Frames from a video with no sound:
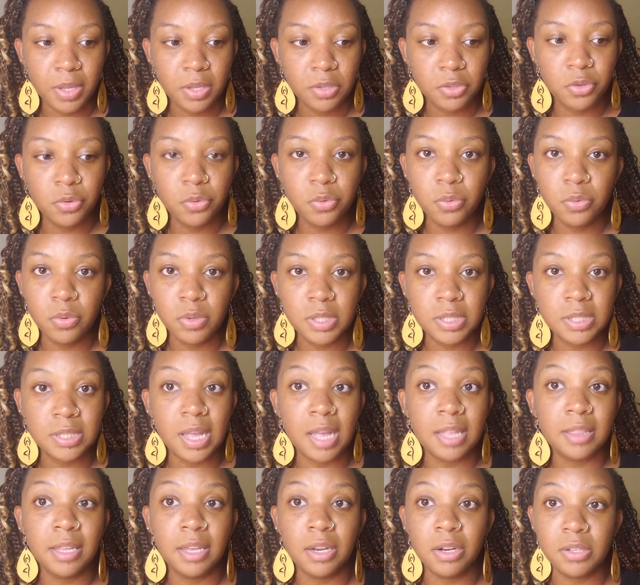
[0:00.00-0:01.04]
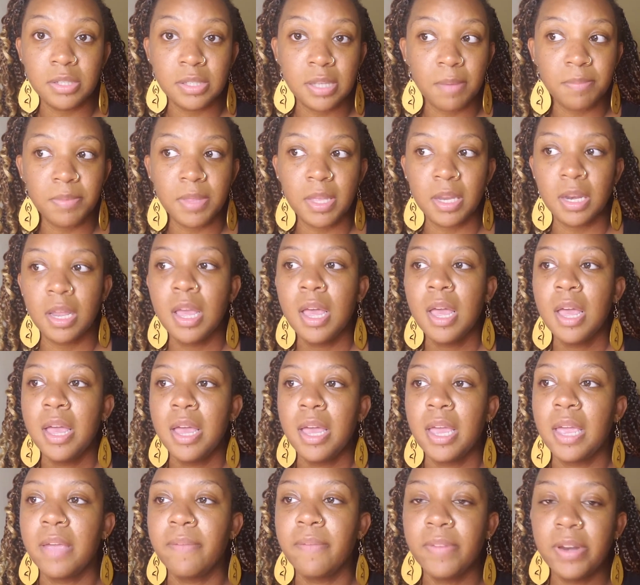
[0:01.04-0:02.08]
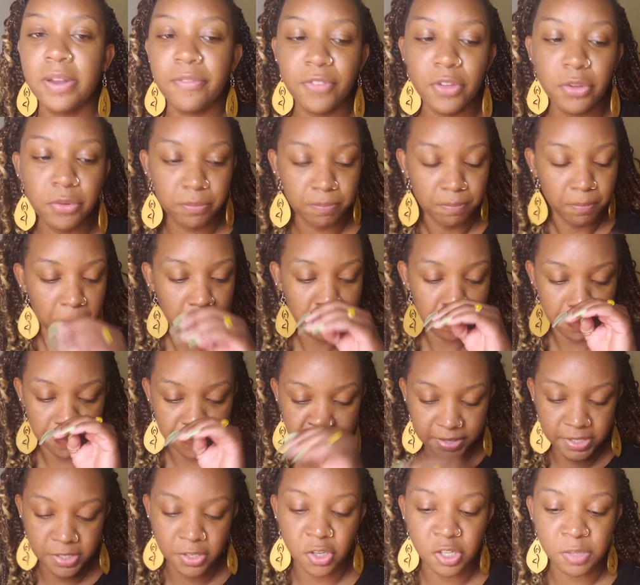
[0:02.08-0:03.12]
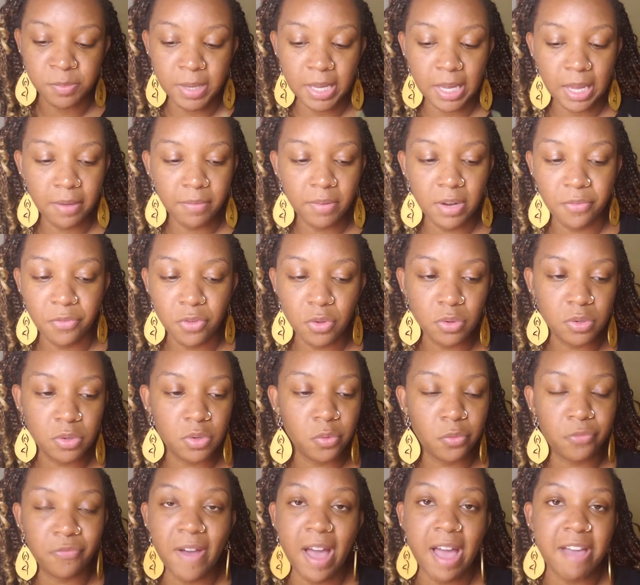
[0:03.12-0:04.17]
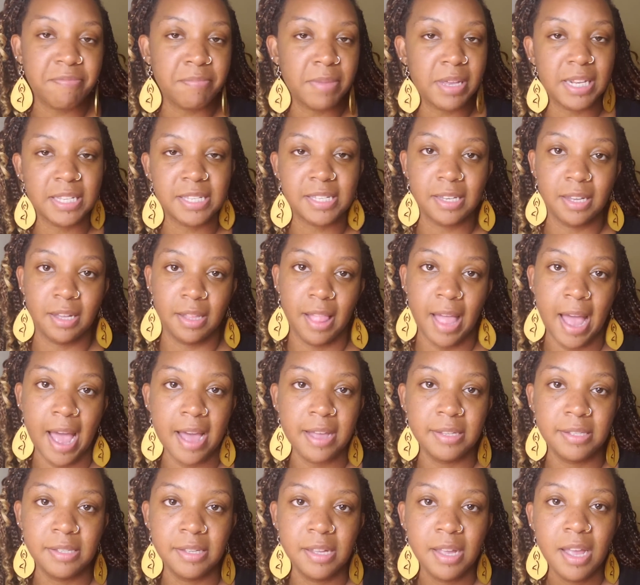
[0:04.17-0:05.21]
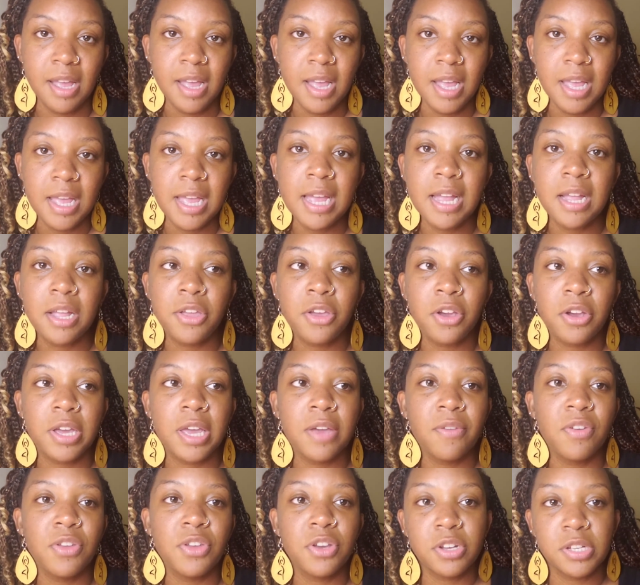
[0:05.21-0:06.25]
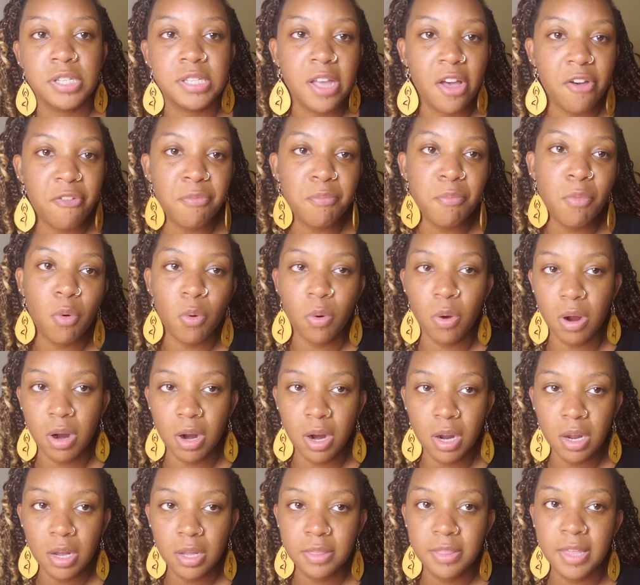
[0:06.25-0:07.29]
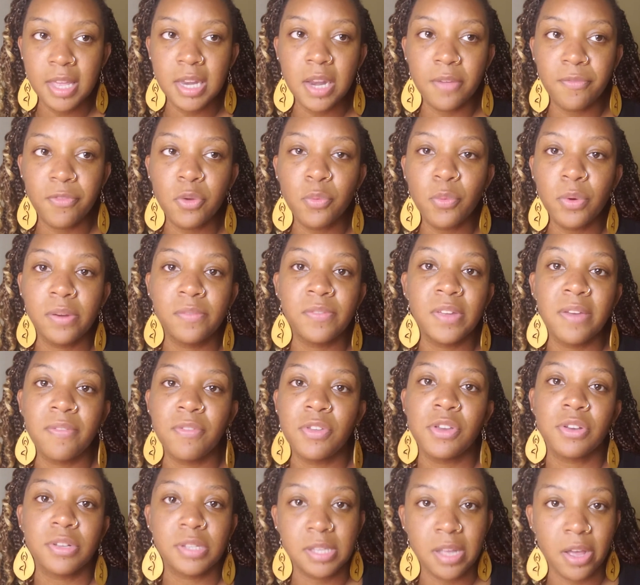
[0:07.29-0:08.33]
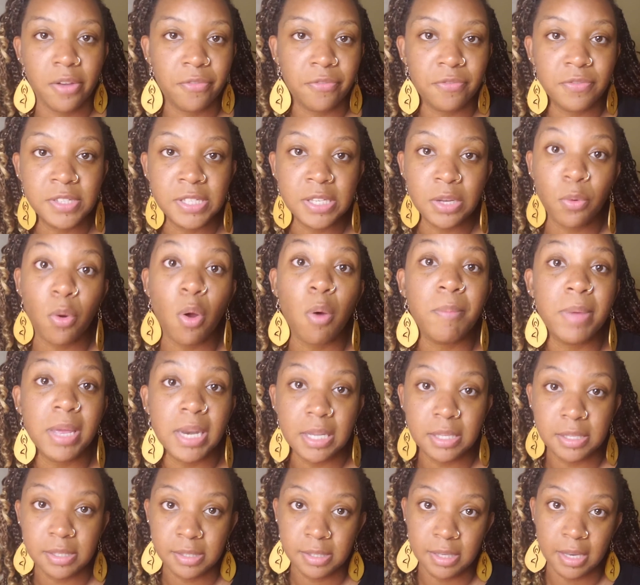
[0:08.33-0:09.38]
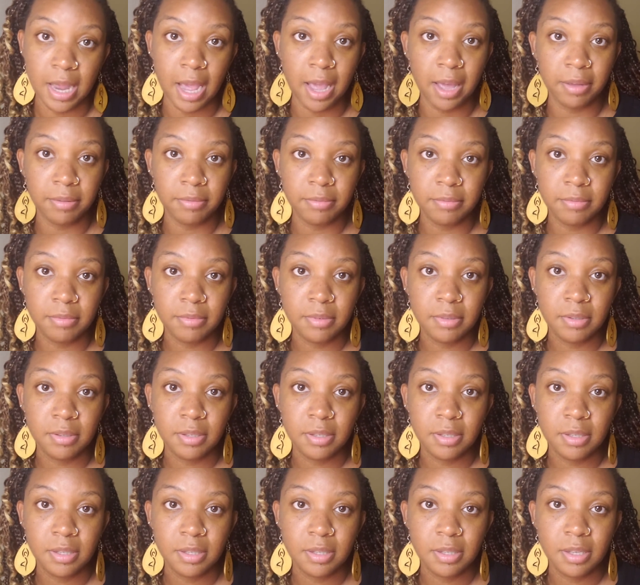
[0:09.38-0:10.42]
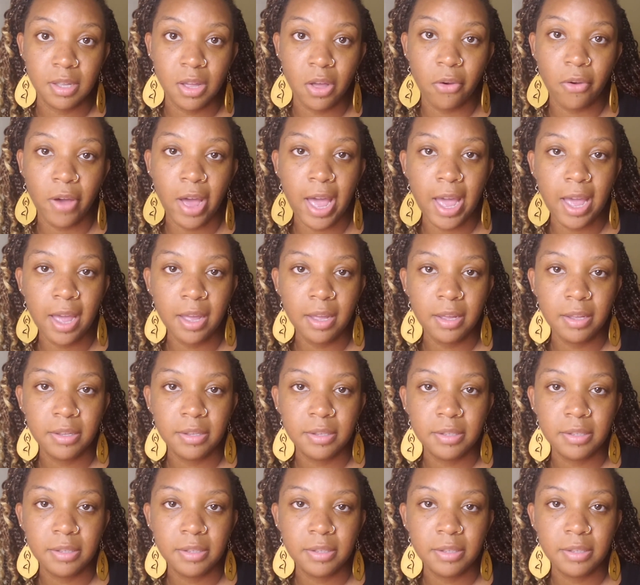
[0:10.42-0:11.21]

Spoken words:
Do a little something. Even if you do 5 minutes in a class, you're giving yourself more than if you would have given yourself 0 minutes today. Okay?